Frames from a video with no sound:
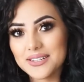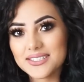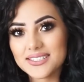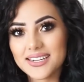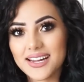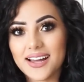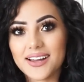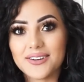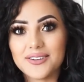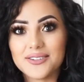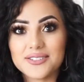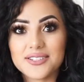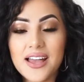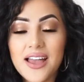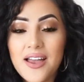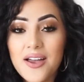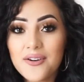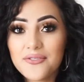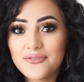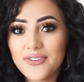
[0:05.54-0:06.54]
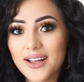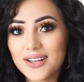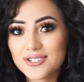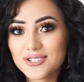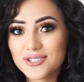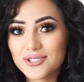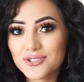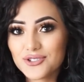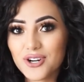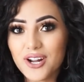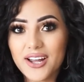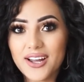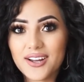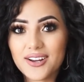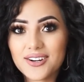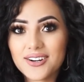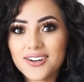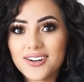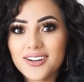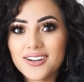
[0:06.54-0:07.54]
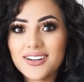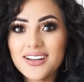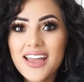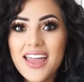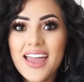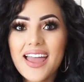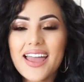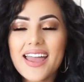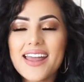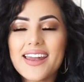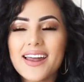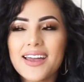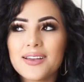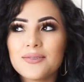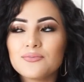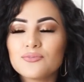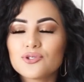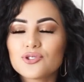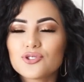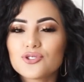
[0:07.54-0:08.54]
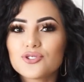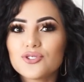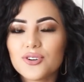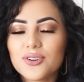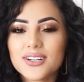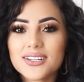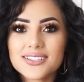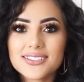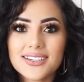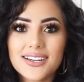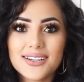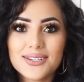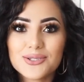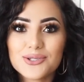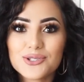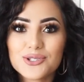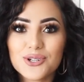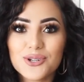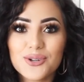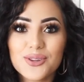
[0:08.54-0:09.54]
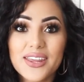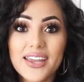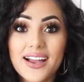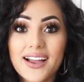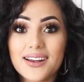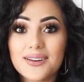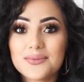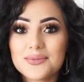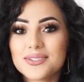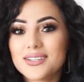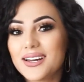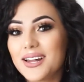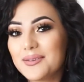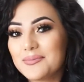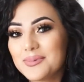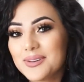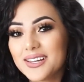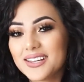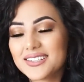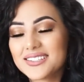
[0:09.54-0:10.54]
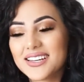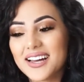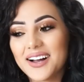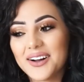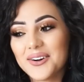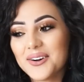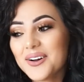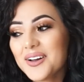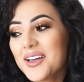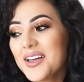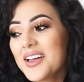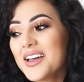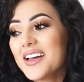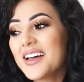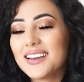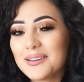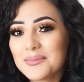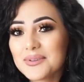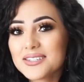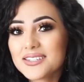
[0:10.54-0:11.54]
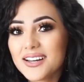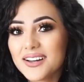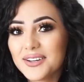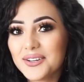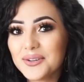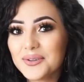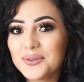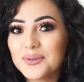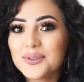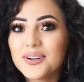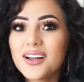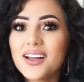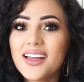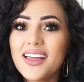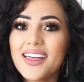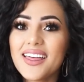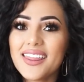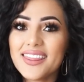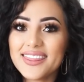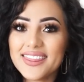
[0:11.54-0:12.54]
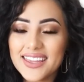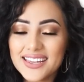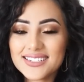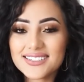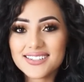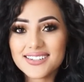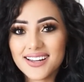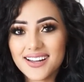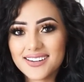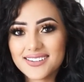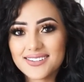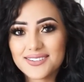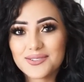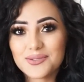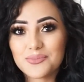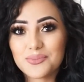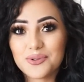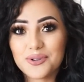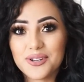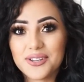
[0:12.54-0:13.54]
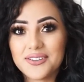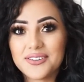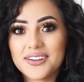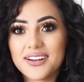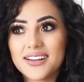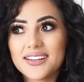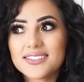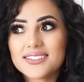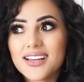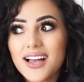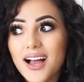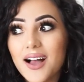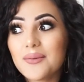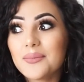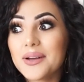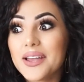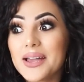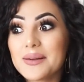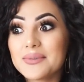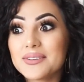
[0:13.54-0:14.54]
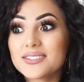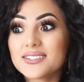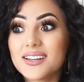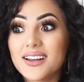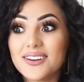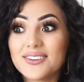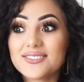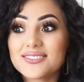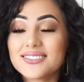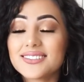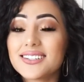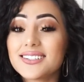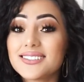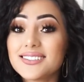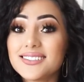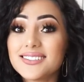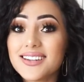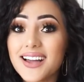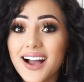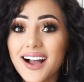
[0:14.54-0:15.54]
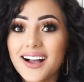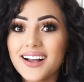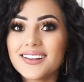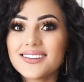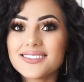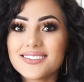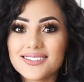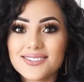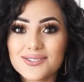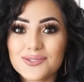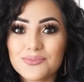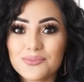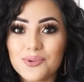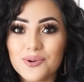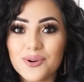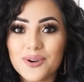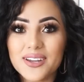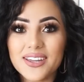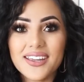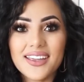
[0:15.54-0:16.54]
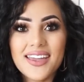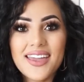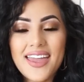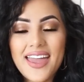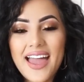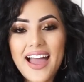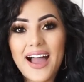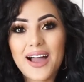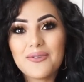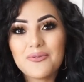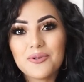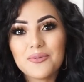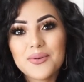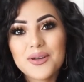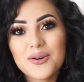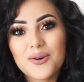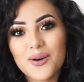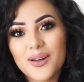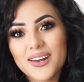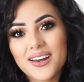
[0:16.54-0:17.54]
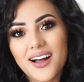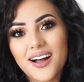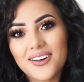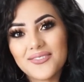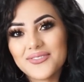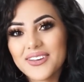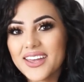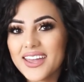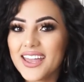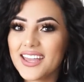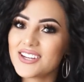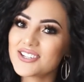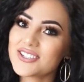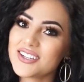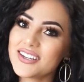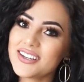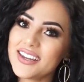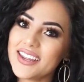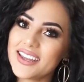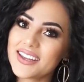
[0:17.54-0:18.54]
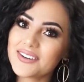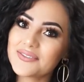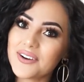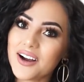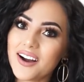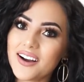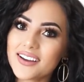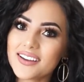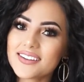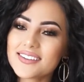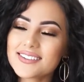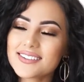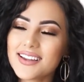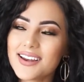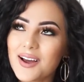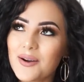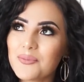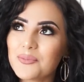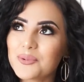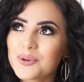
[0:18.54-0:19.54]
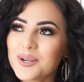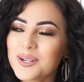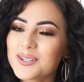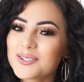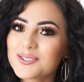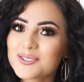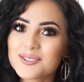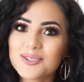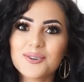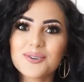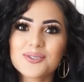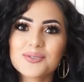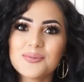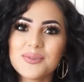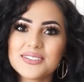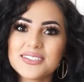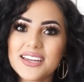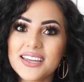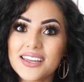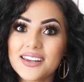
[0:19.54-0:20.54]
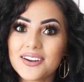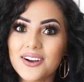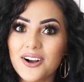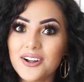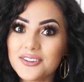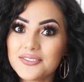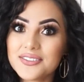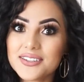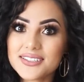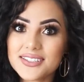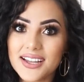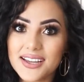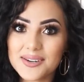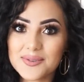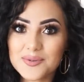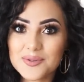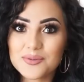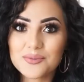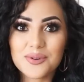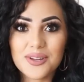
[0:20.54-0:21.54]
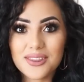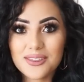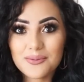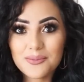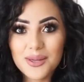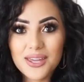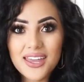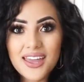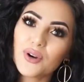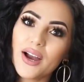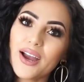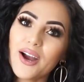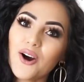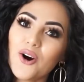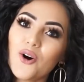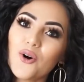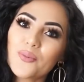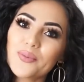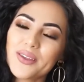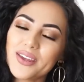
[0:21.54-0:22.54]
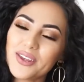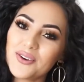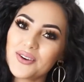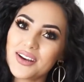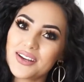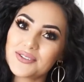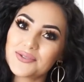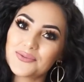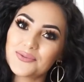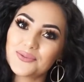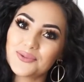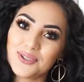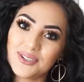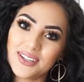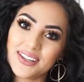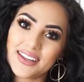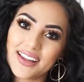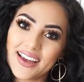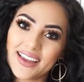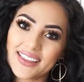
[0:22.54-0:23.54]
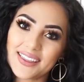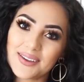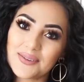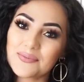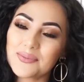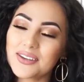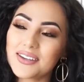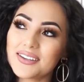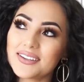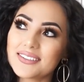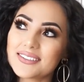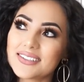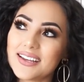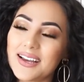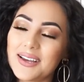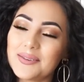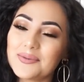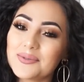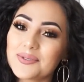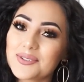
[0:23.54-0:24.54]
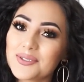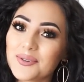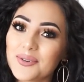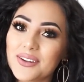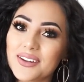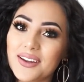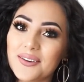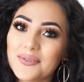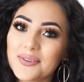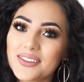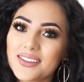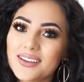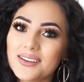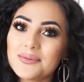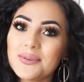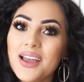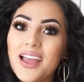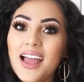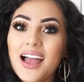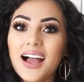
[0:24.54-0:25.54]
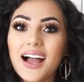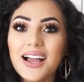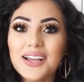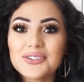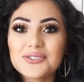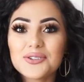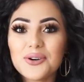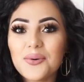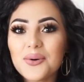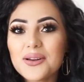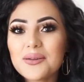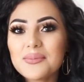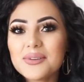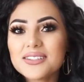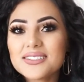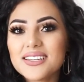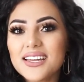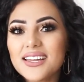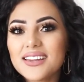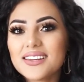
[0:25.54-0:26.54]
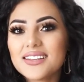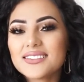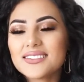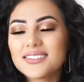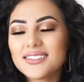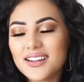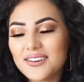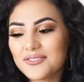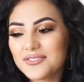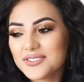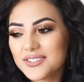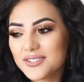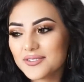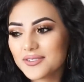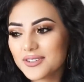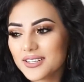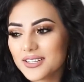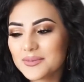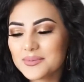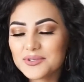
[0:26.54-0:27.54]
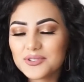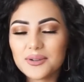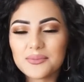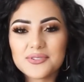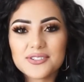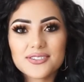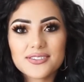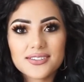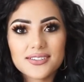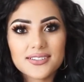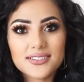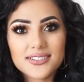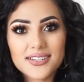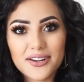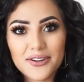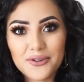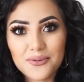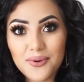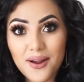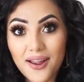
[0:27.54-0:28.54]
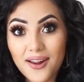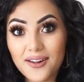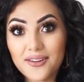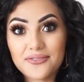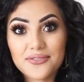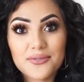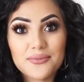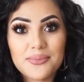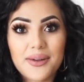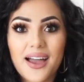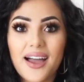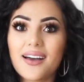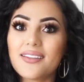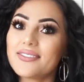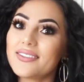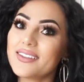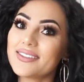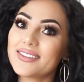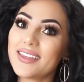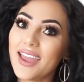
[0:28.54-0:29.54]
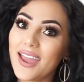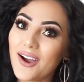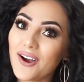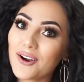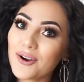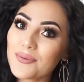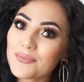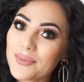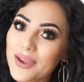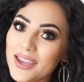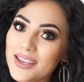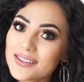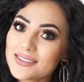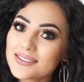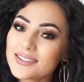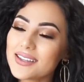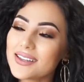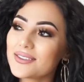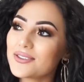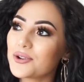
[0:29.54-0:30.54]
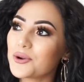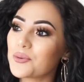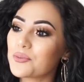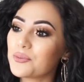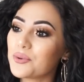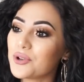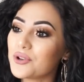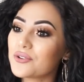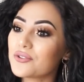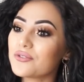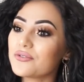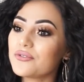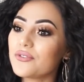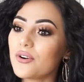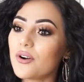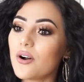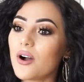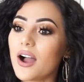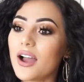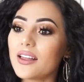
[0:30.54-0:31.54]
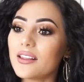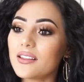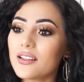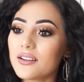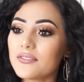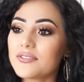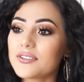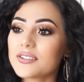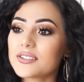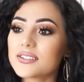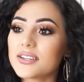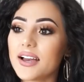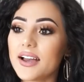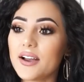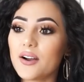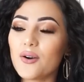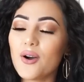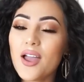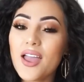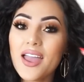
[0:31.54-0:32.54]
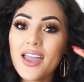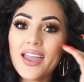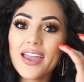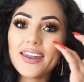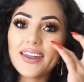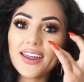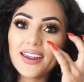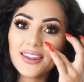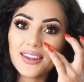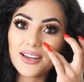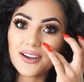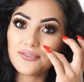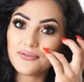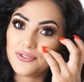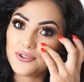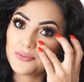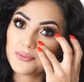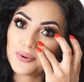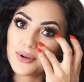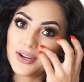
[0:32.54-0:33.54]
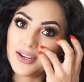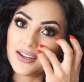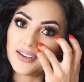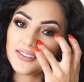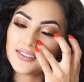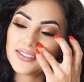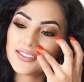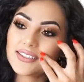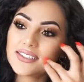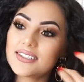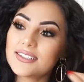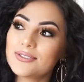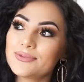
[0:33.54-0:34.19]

Styles fashion try on haul and I am so excited to show you the items that I picked out. Let me tell you, they did not disappoint, you guys. Hot Miami Styles did not disappoint. I will be going on vacation the end of August and I'm pretty stoked to be taking all of these items with me. I hope that you guys really like them because I am so in love with them. I don't want to be saying this in every single clip, so I'm just going to tell you right off the bat that they are amazing. They're beautiful. I love the style and I love the print.